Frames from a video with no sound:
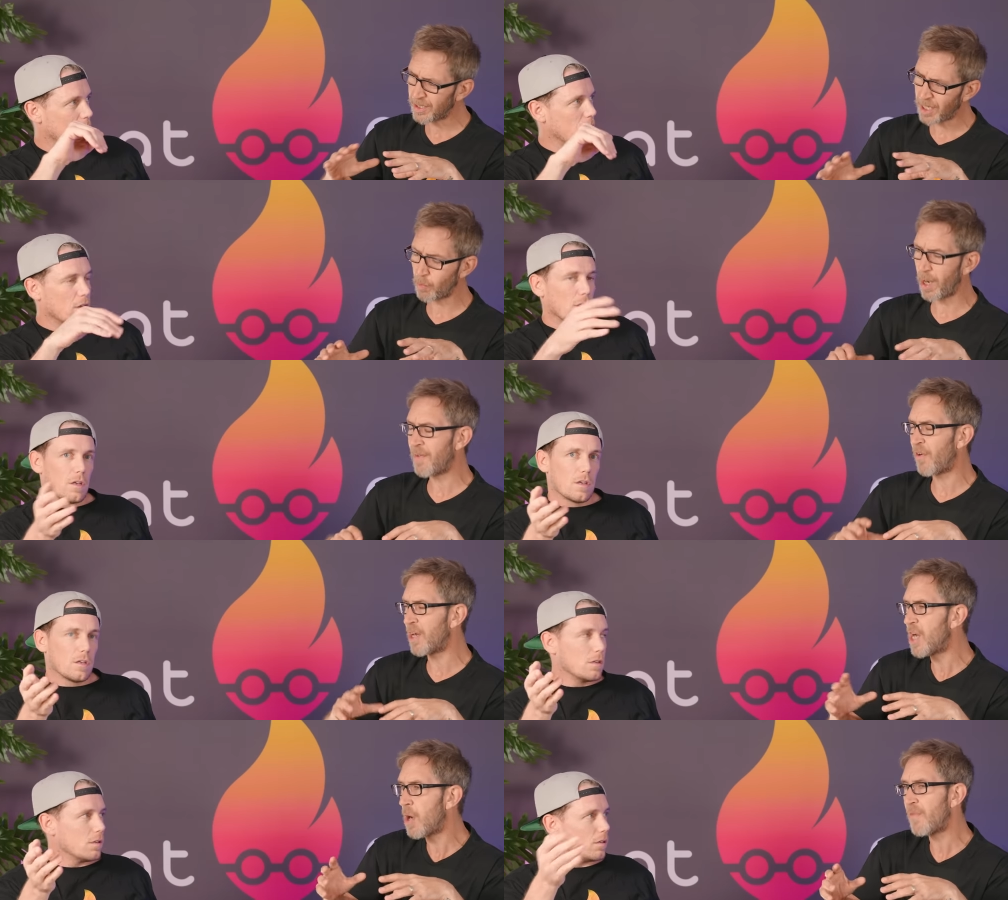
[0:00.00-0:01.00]
Speaker 1: I don't want,
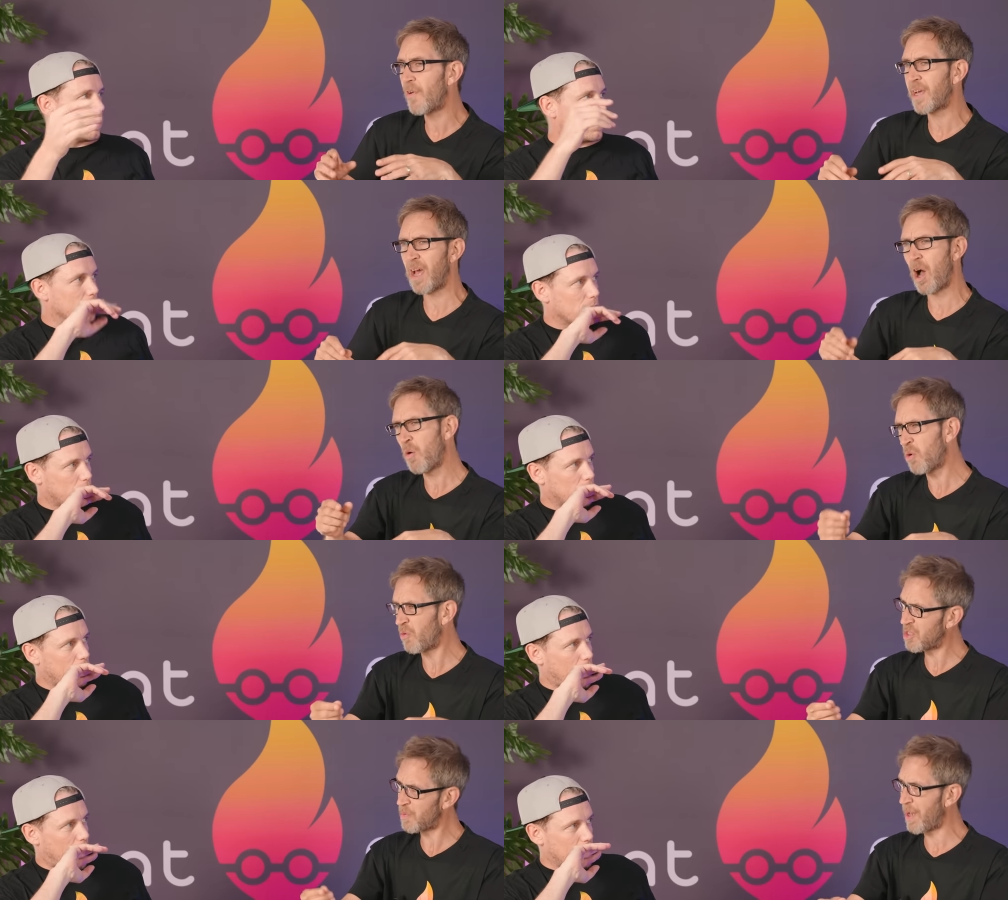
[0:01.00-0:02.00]
if I know if I get,
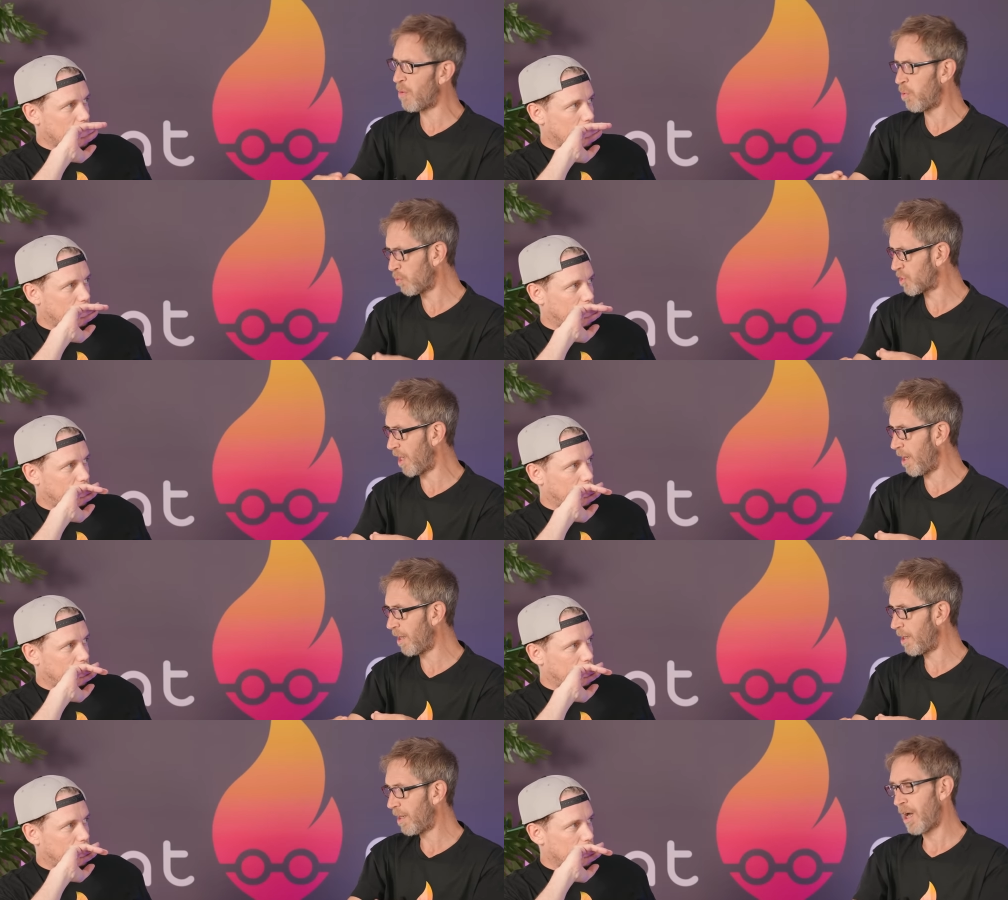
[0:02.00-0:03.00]
hold on, there's a bit of
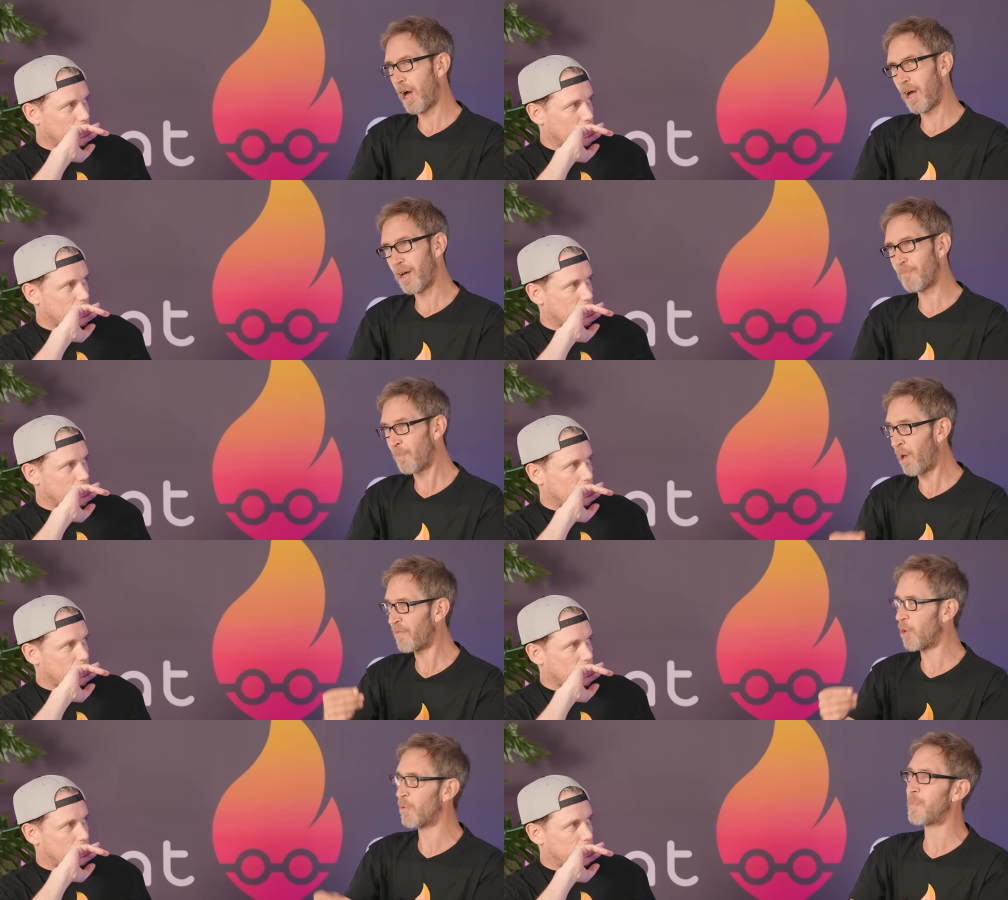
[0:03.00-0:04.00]
water,
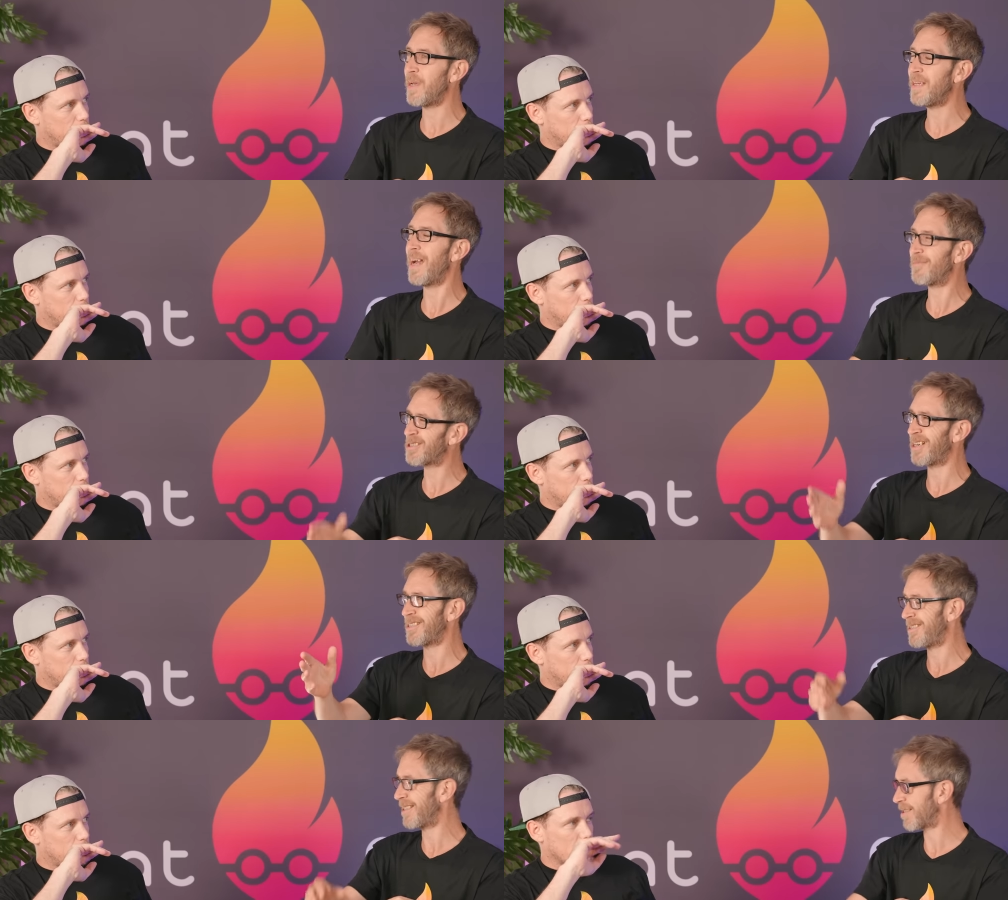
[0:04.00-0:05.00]
my view would be, yeah, it was
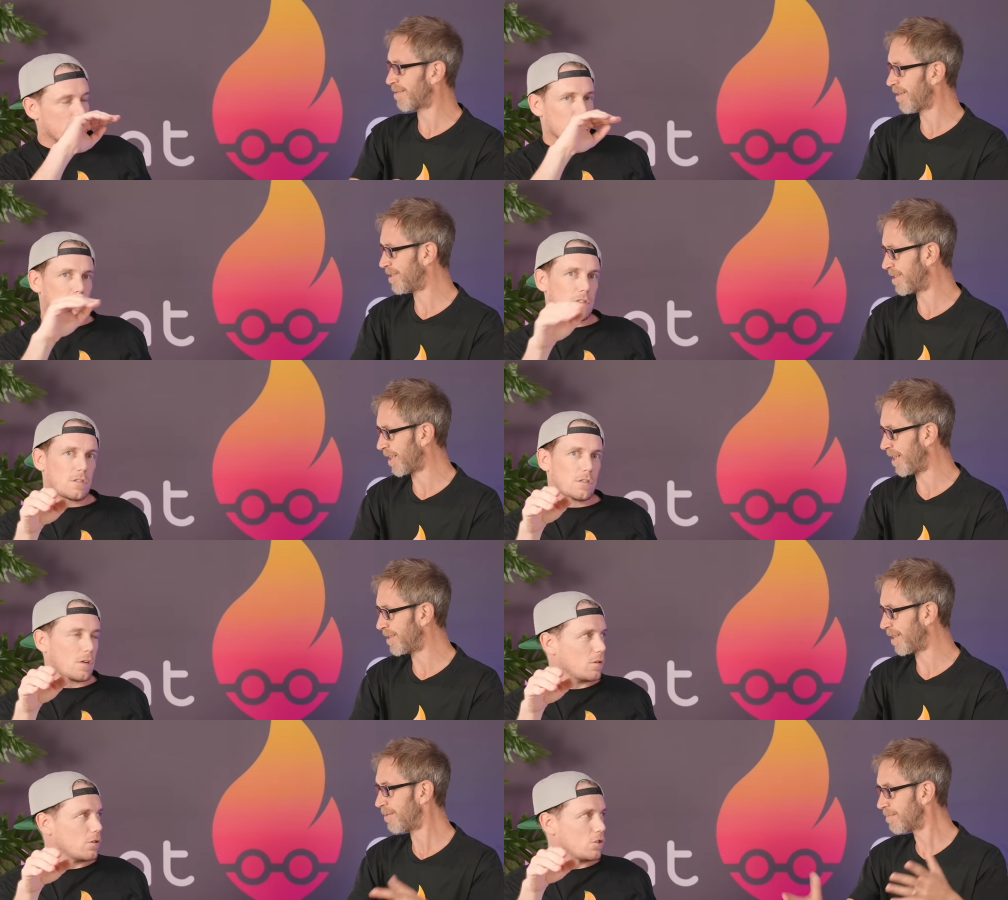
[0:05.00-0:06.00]
36 degrees
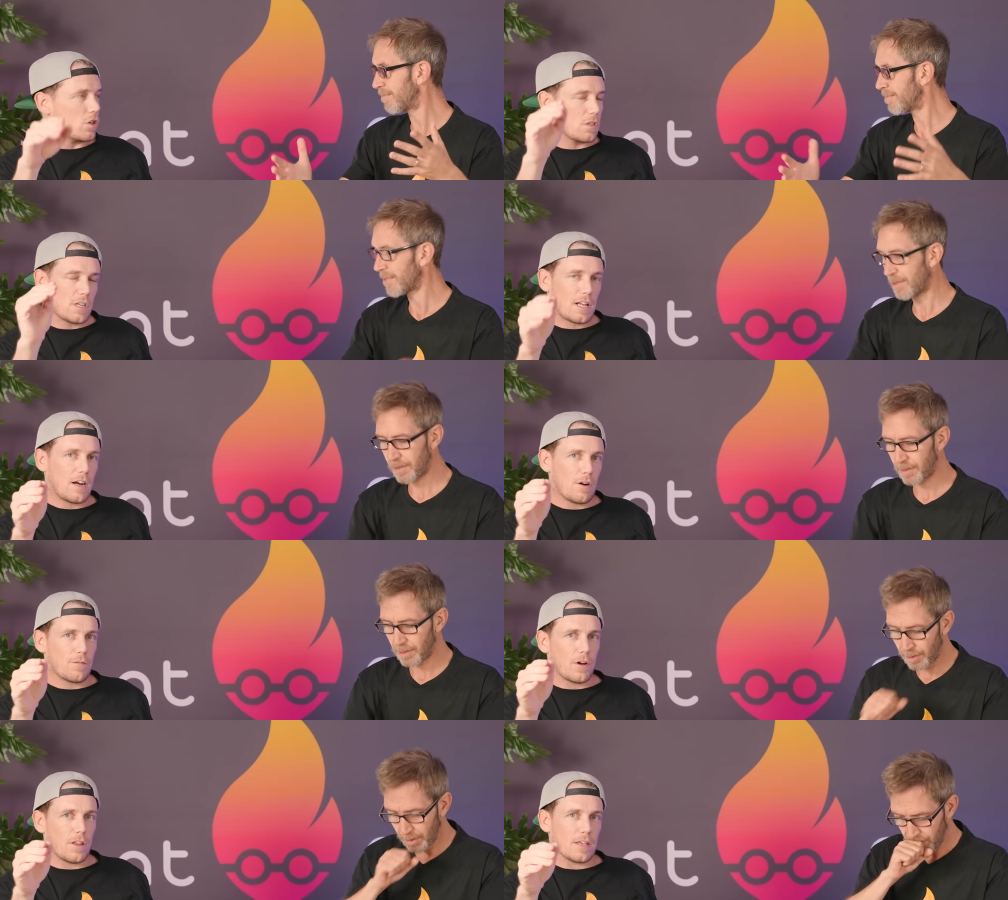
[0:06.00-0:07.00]
today. So, so. just to
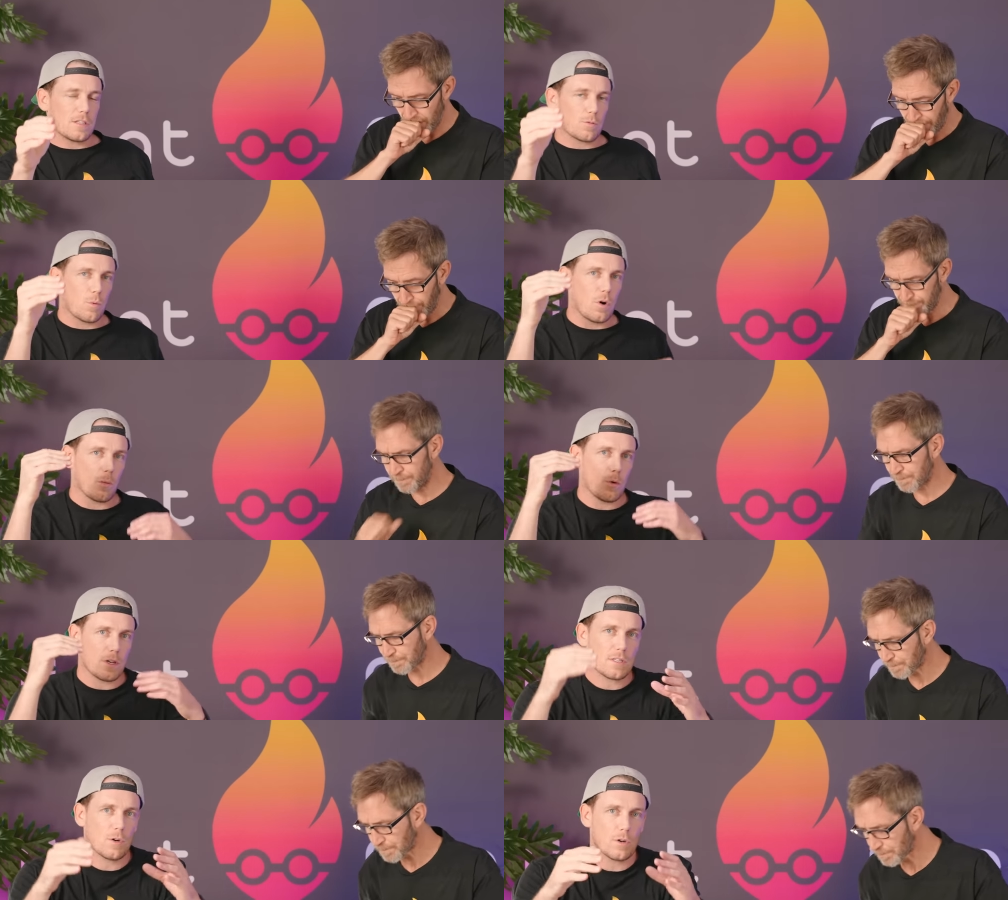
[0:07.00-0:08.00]
clarify this,
Speaker 2: what, what he's